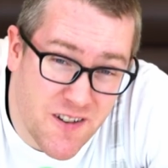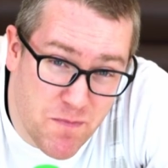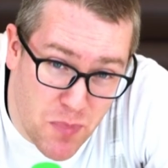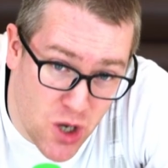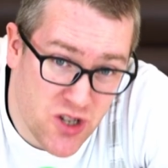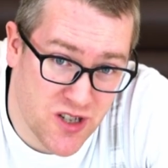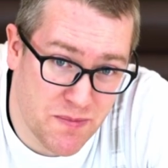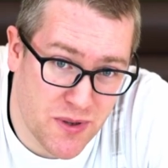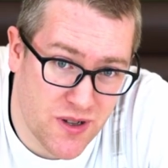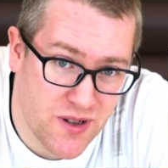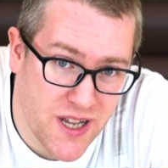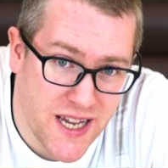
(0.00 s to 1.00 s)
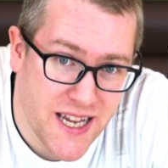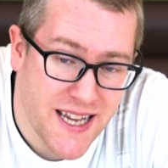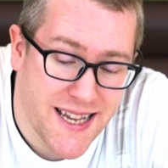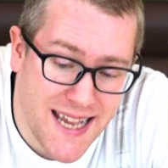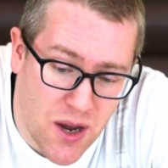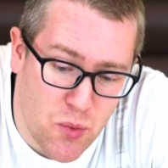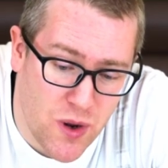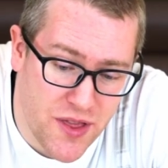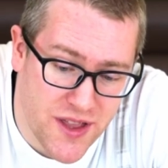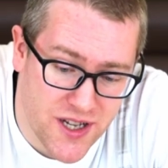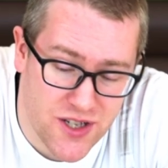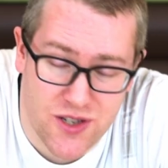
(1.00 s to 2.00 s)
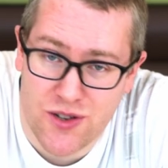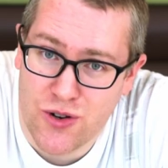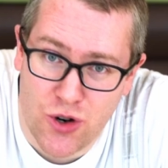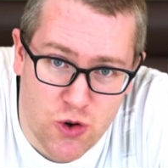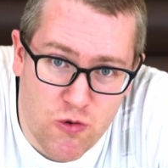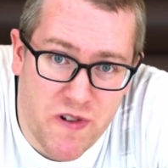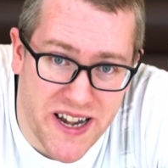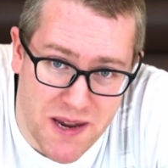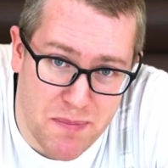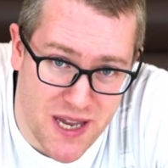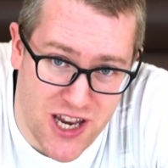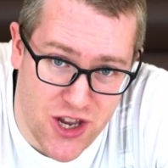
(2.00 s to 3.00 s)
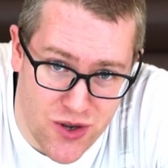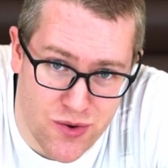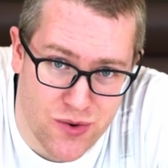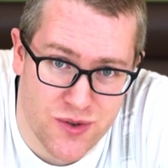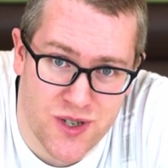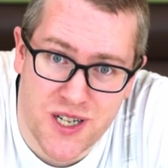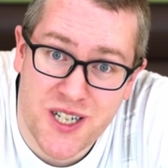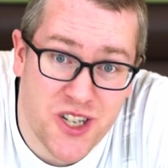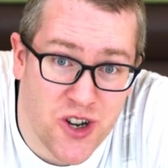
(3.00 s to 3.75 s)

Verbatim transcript: If possible, get one that's already been used.